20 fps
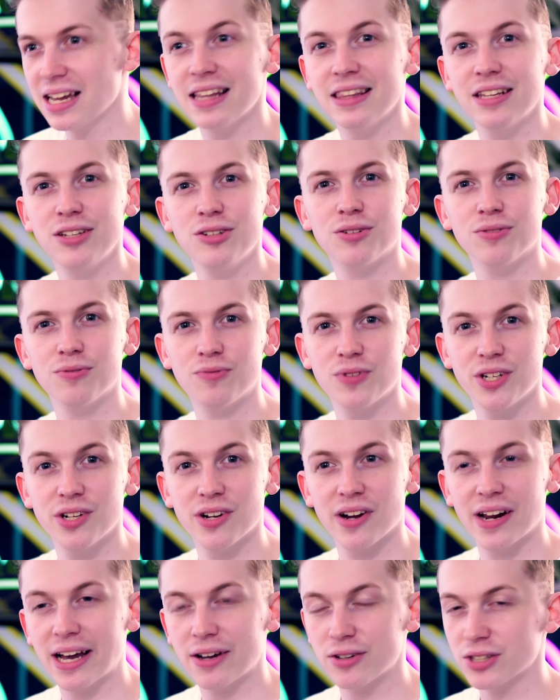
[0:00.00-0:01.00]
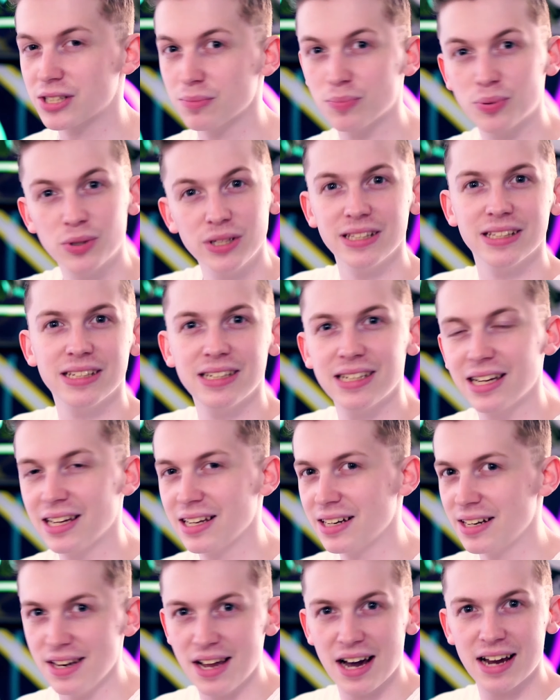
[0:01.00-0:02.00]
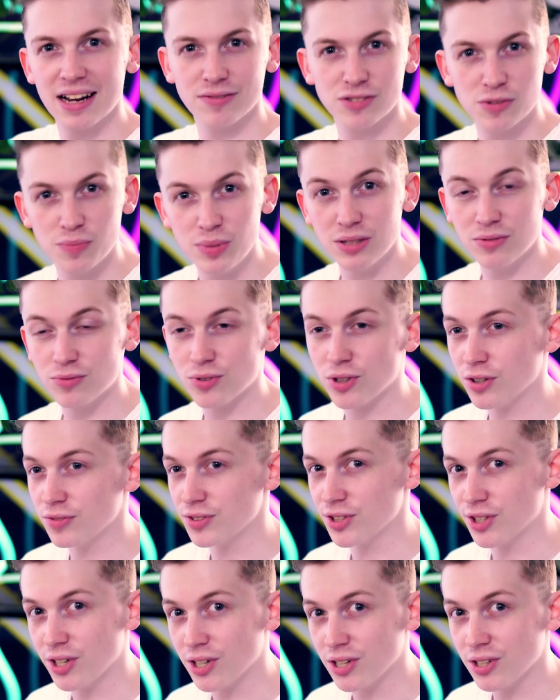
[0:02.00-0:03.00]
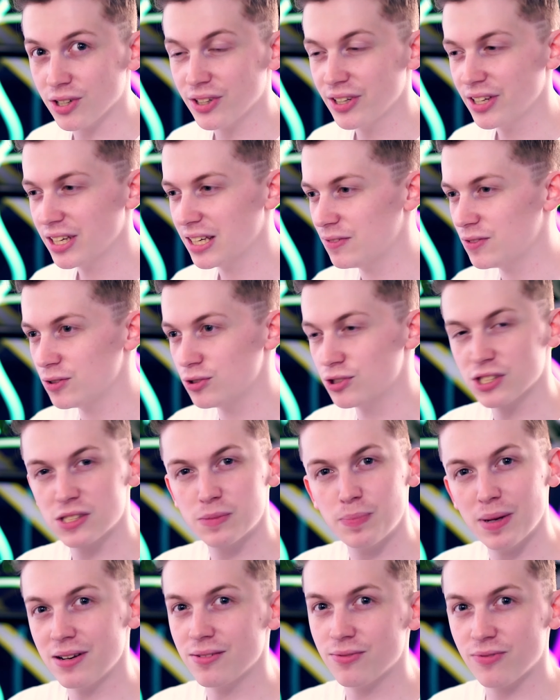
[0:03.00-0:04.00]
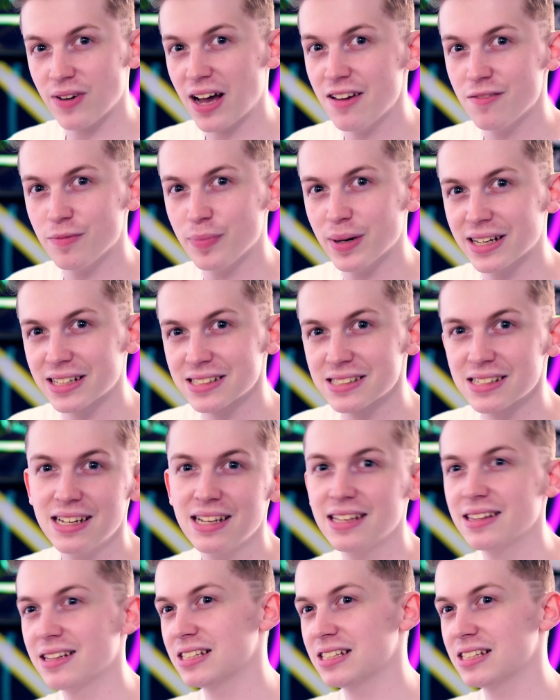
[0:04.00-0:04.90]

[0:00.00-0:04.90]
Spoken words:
and then you can figure out how to completely not have to be involved at all if you just spend $5,